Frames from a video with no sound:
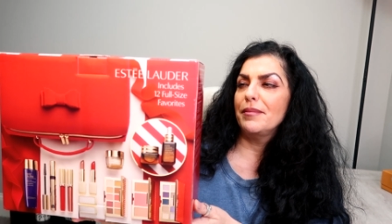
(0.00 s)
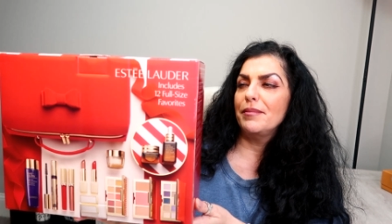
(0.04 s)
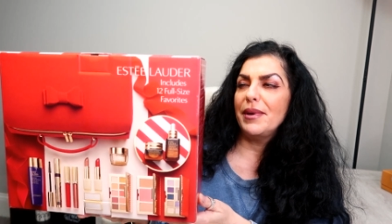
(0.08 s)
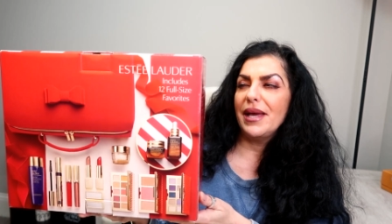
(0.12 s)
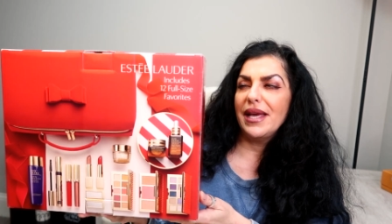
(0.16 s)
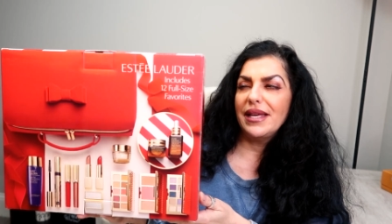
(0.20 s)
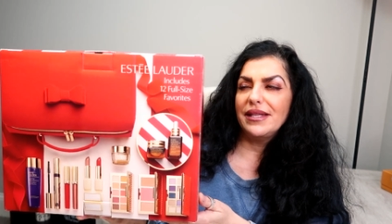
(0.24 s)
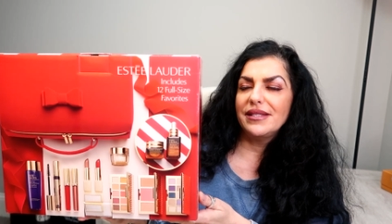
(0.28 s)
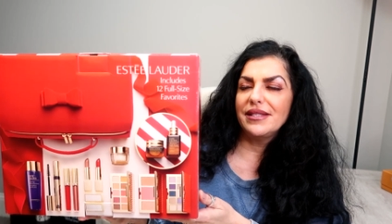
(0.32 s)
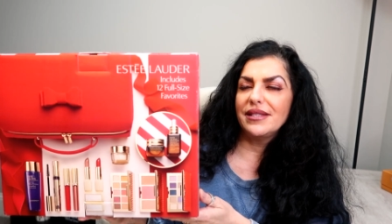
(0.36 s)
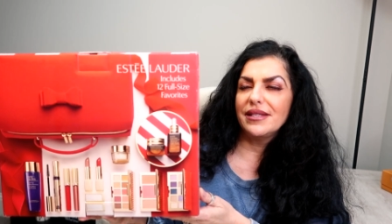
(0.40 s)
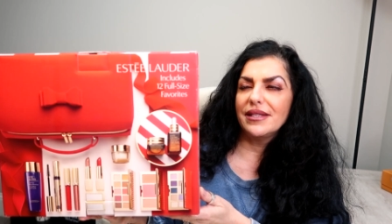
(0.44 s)

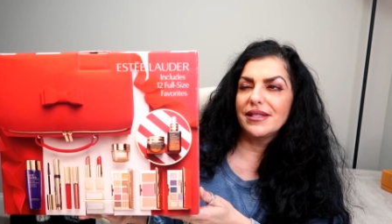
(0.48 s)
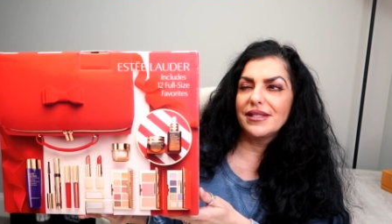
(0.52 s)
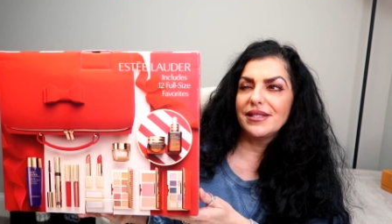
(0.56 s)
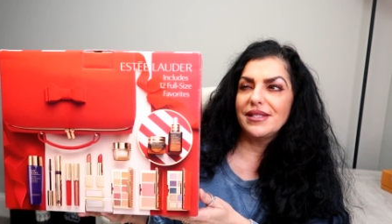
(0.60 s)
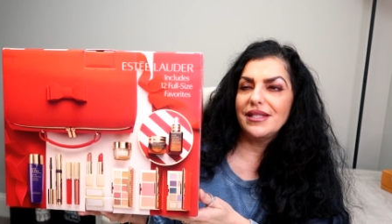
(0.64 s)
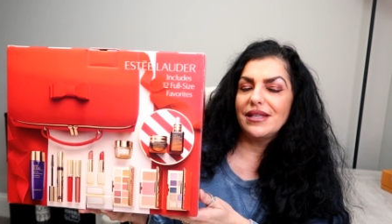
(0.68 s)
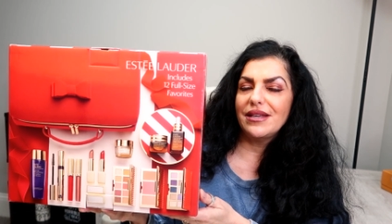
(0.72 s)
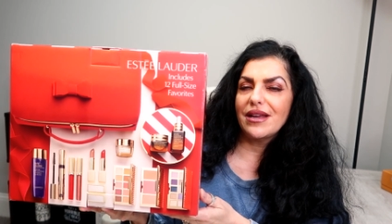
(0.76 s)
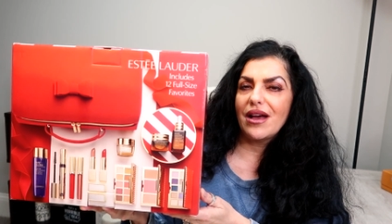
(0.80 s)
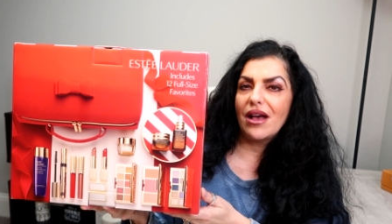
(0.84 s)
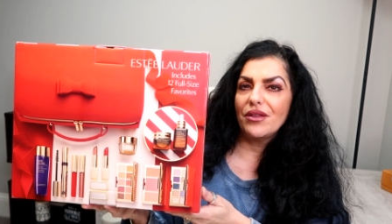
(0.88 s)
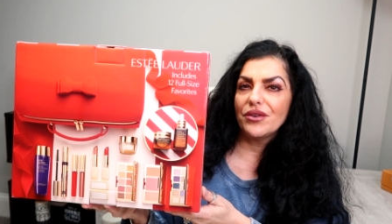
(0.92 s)
paid
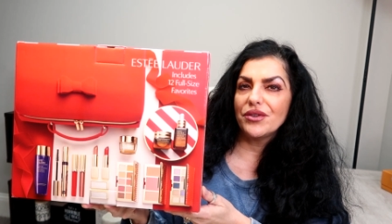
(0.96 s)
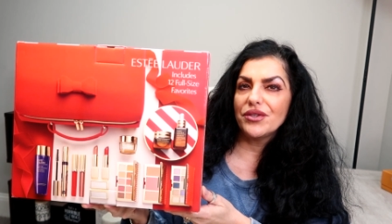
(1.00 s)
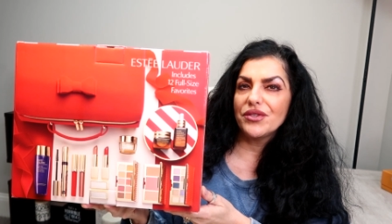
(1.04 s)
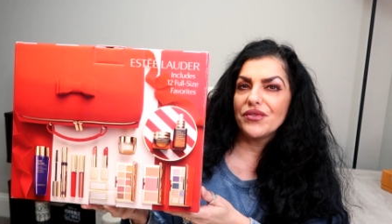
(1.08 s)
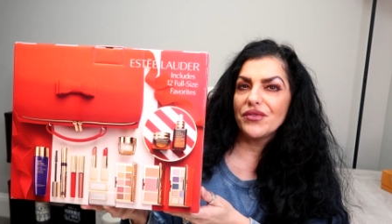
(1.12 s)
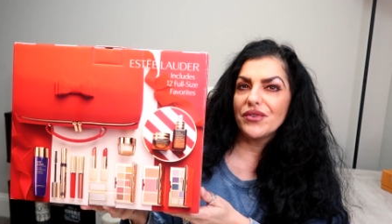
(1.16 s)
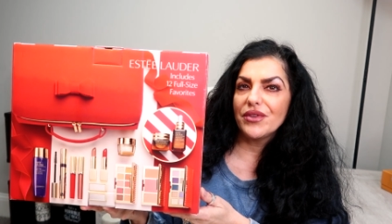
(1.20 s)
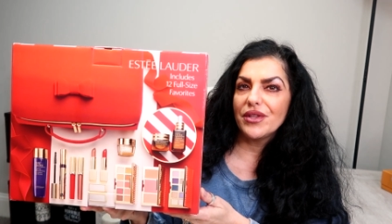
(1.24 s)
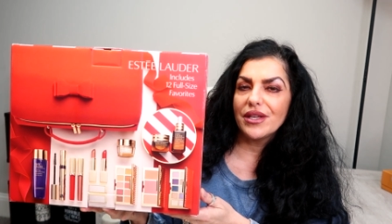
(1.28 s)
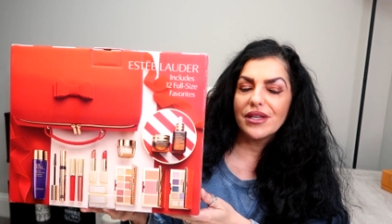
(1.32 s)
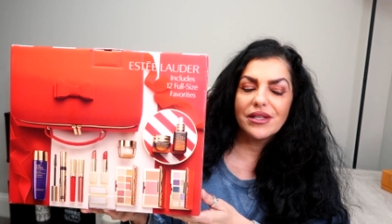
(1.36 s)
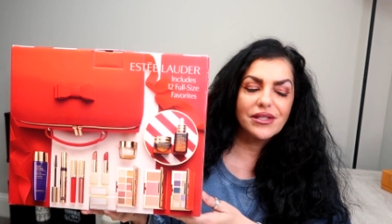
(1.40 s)

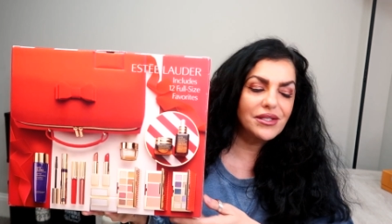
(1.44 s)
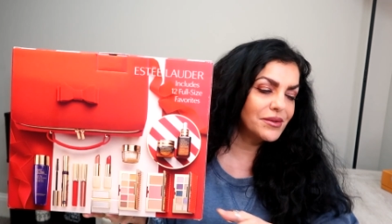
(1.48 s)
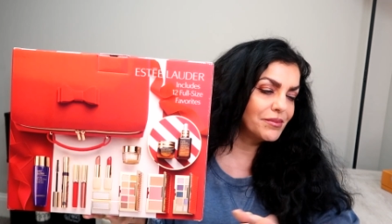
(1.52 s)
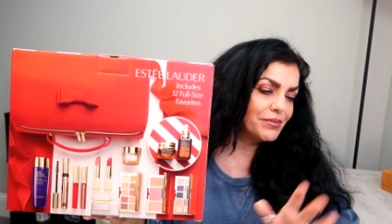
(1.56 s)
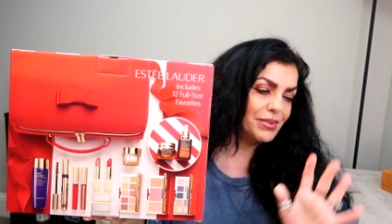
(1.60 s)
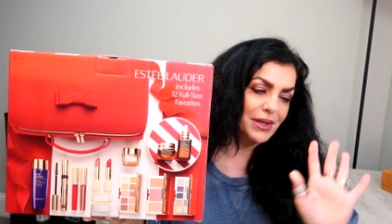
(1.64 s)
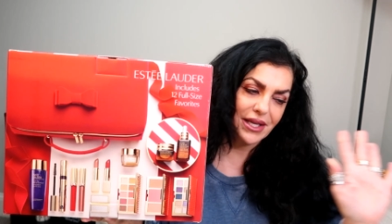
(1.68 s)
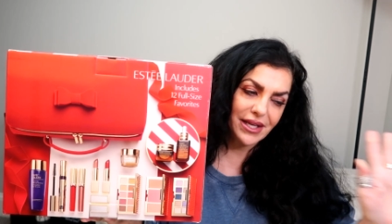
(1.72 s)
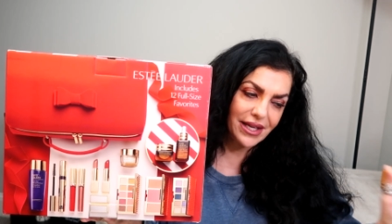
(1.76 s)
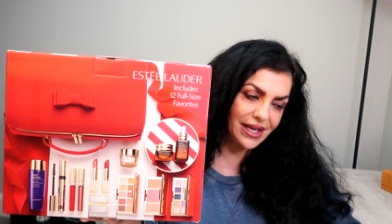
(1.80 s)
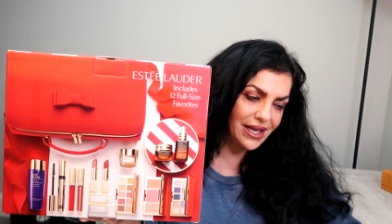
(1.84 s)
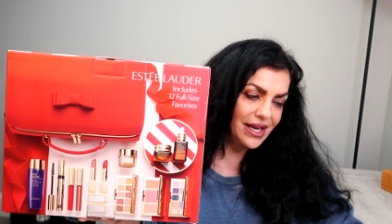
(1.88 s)
$60 for this,
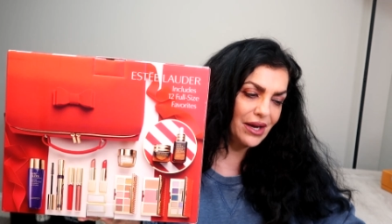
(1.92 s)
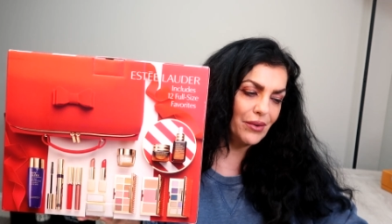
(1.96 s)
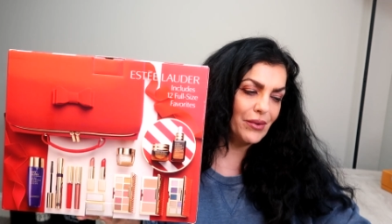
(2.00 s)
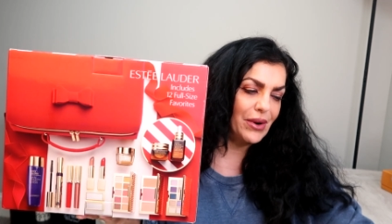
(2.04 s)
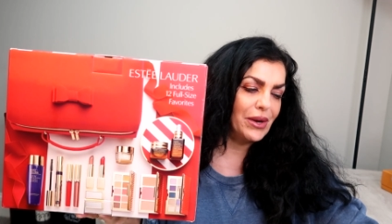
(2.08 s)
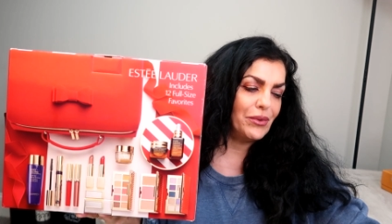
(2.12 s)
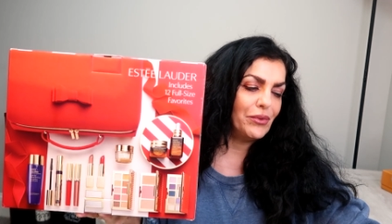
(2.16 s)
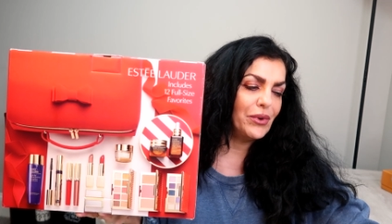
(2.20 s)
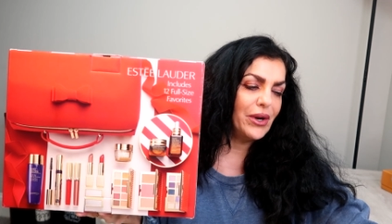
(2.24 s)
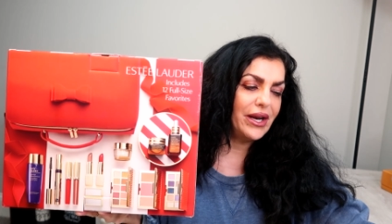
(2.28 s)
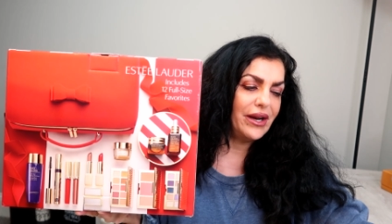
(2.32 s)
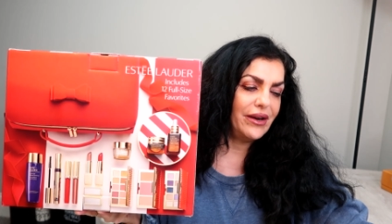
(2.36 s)
but
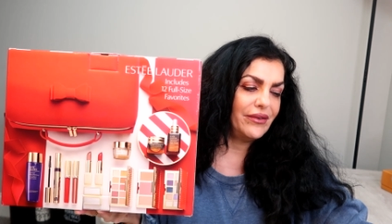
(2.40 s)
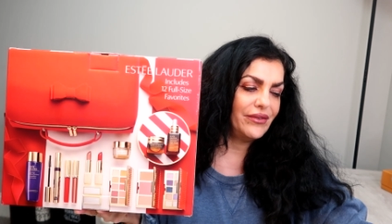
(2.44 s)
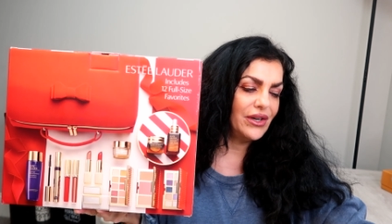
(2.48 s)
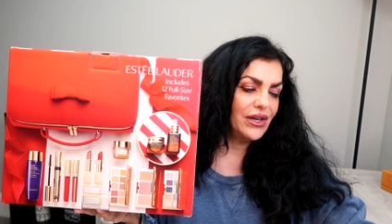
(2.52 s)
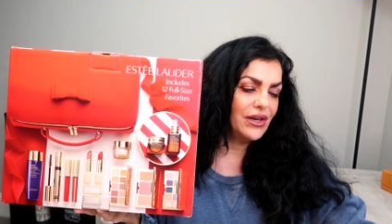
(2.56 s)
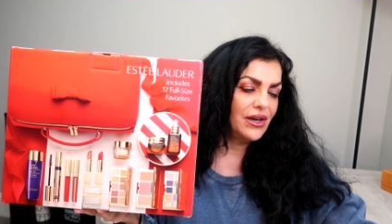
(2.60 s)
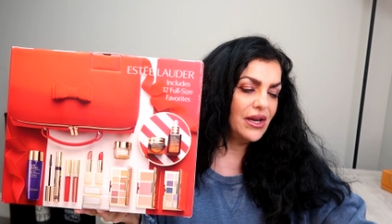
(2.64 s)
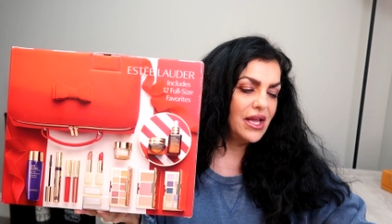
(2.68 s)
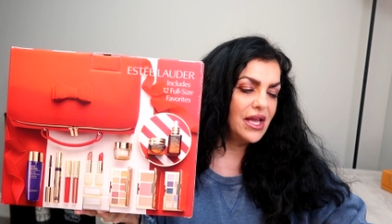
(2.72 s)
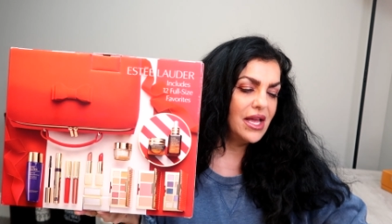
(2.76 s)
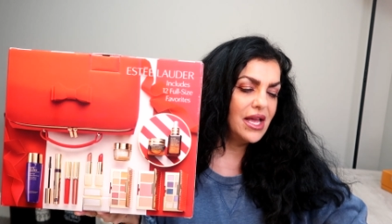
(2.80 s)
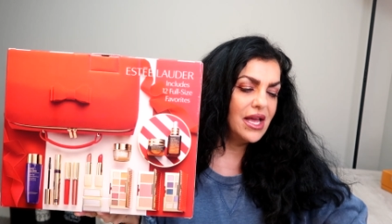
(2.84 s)
anyway, whatever.